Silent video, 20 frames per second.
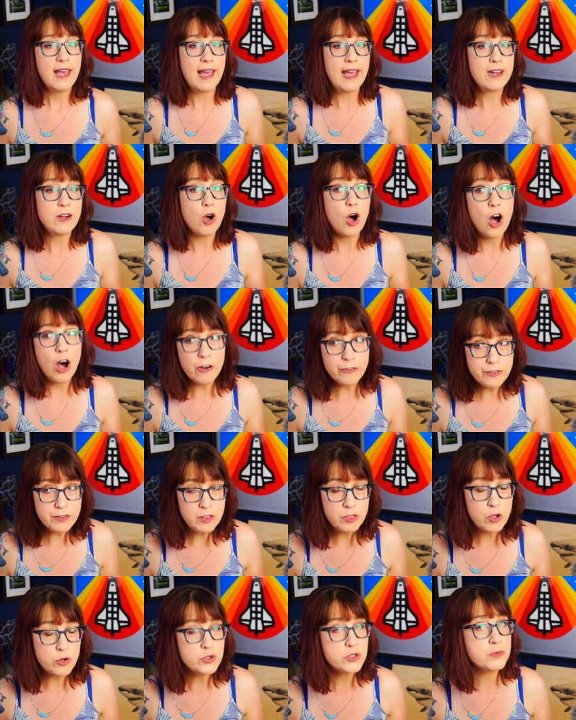And
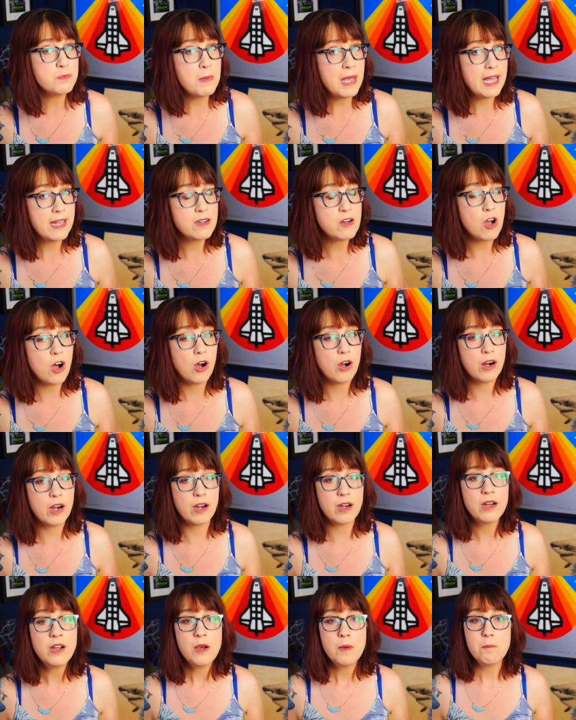often those men
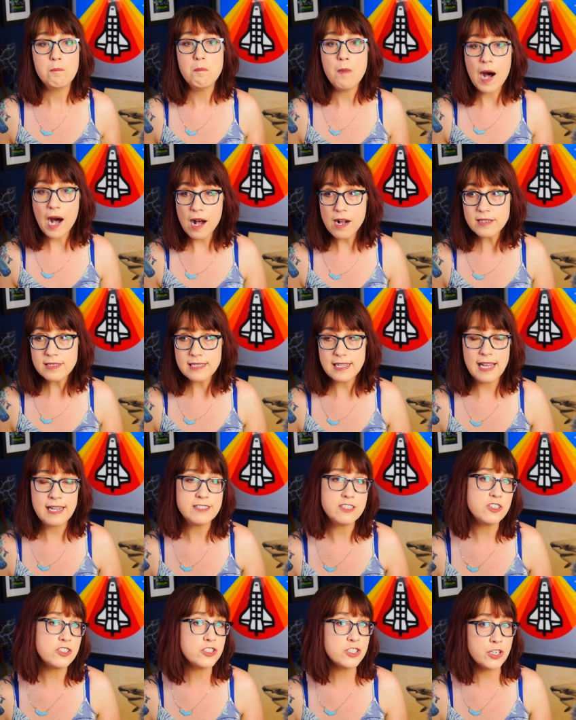are mocked and
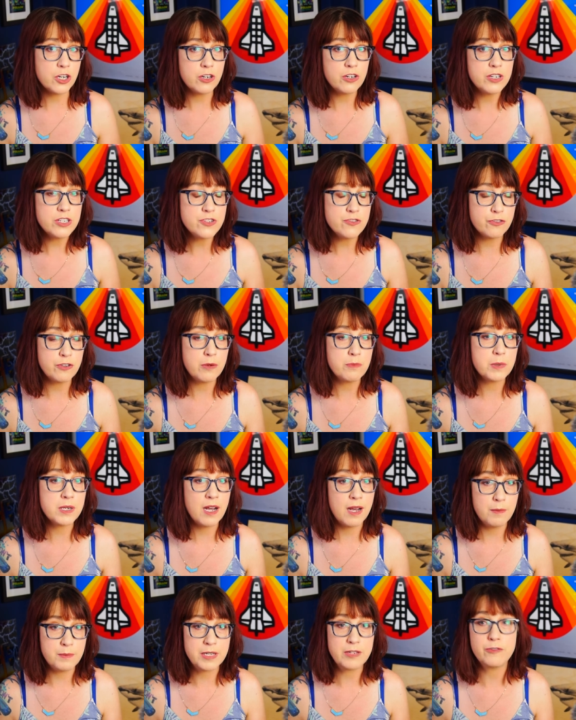discouraged from
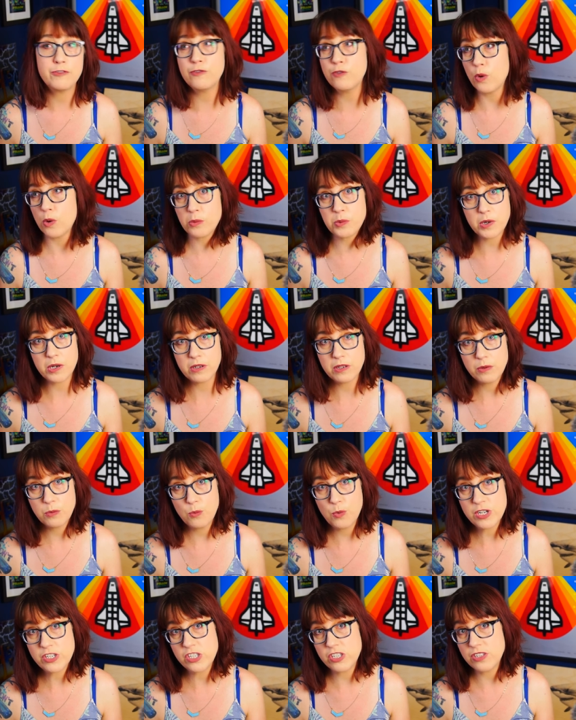coming forward,
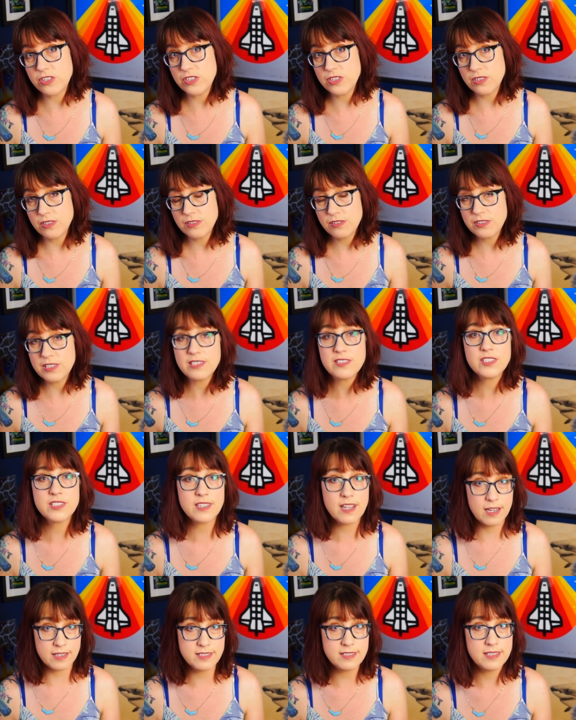which is
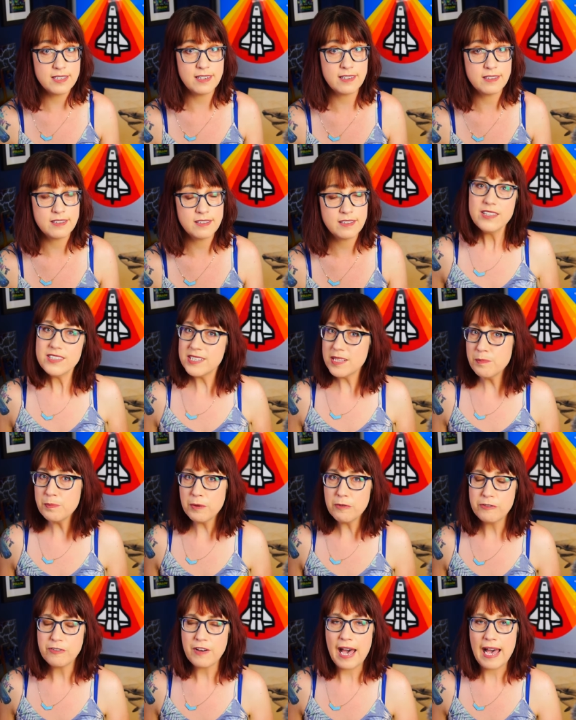disgusting. The
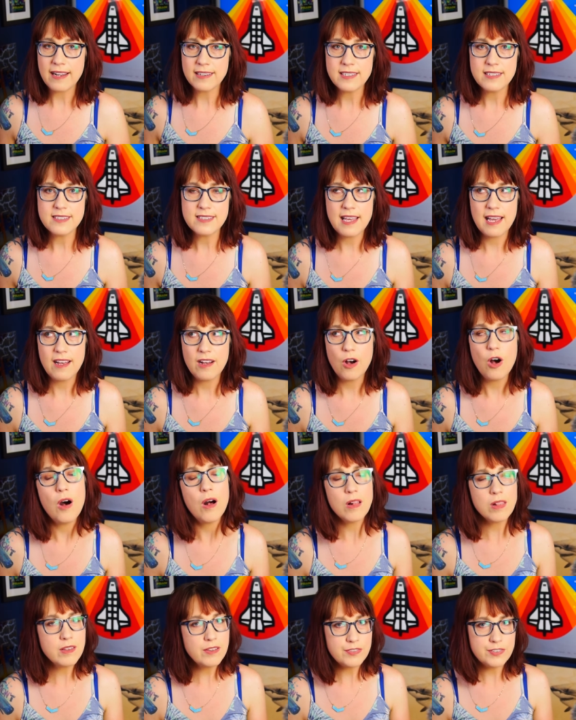simple fact is that
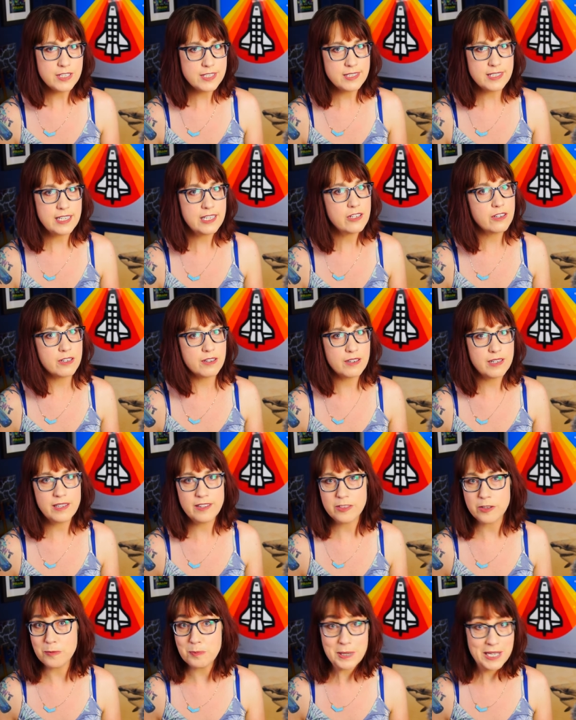all of us here
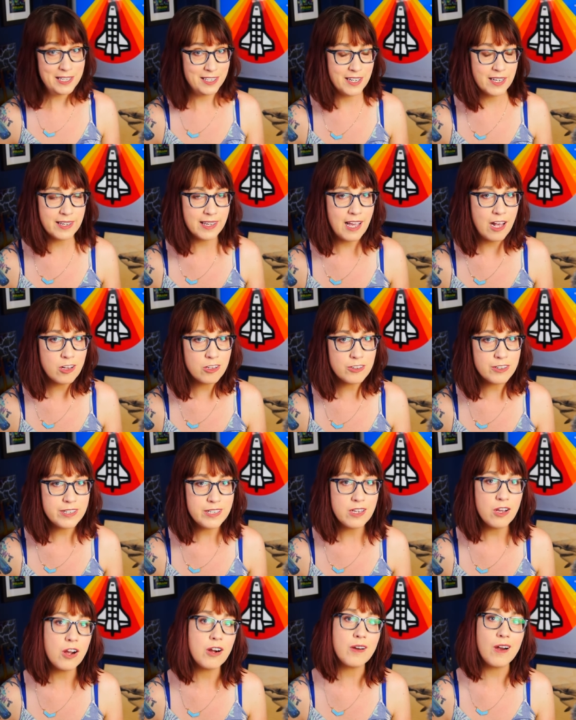in the peanut
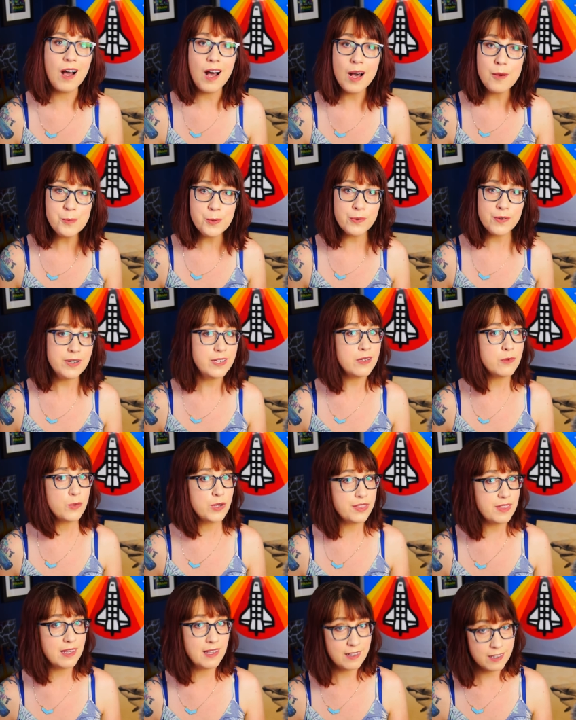gallery are operating
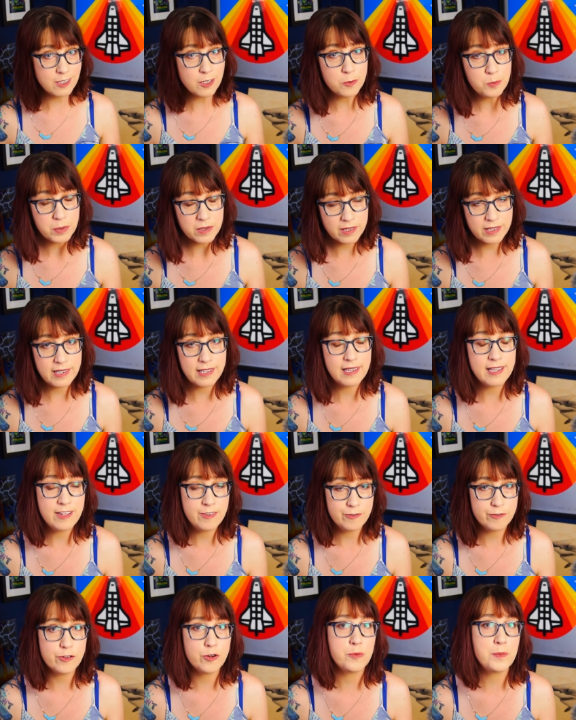with incomplete
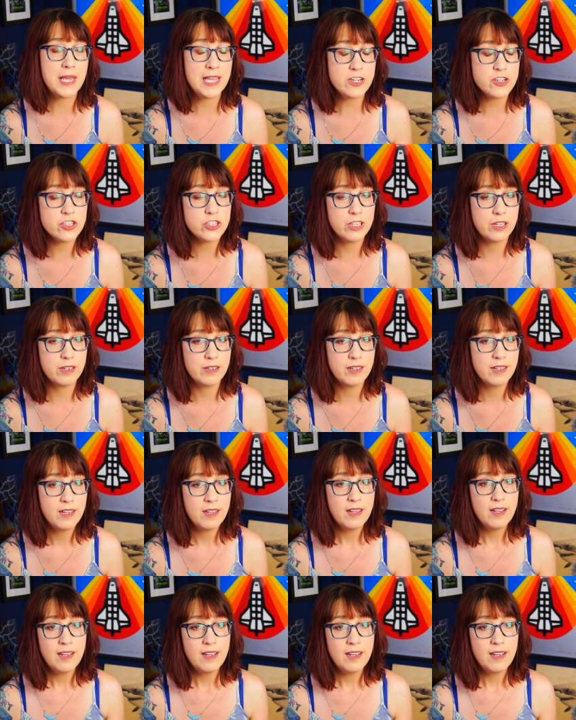information.